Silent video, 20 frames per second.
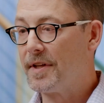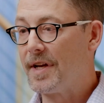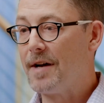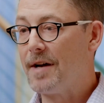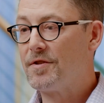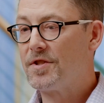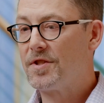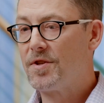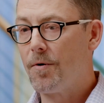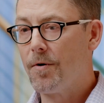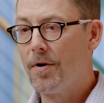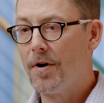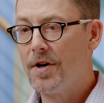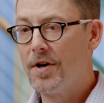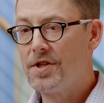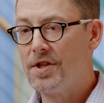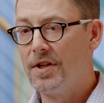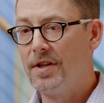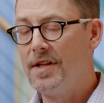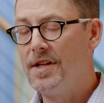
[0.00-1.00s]
out
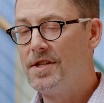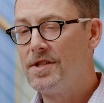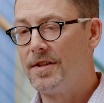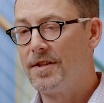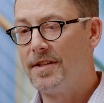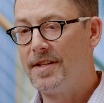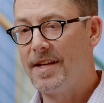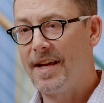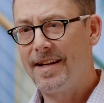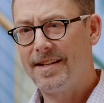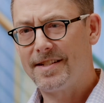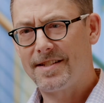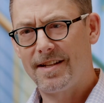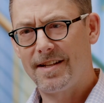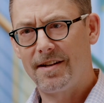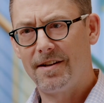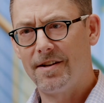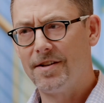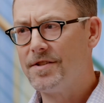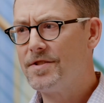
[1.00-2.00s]
storage in each of the data
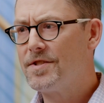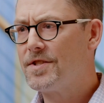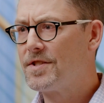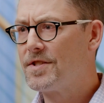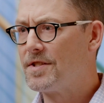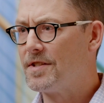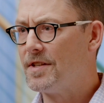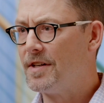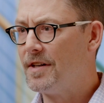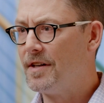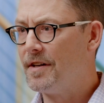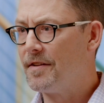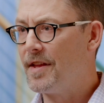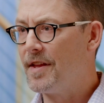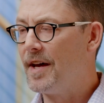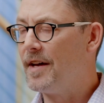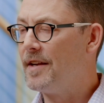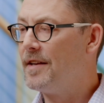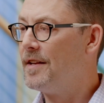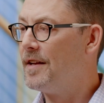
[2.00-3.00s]
centers
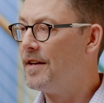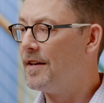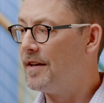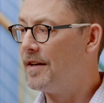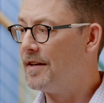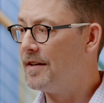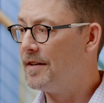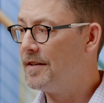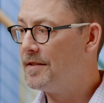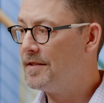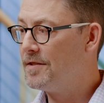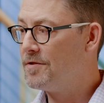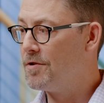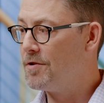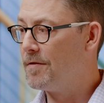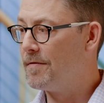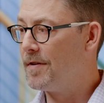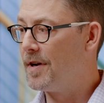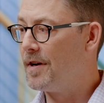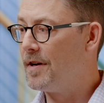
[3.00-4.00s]
that
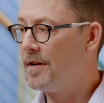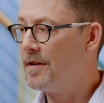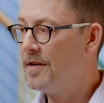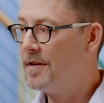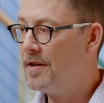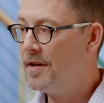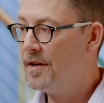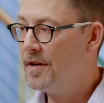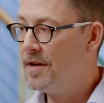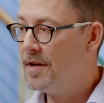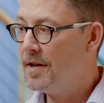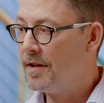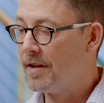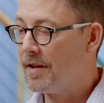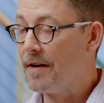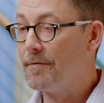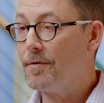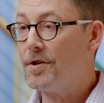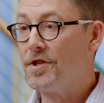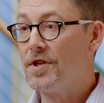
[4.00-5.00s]
Druva
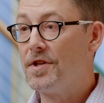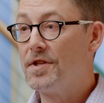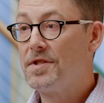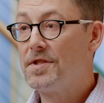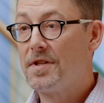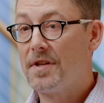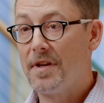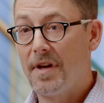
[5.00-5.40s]
leverages.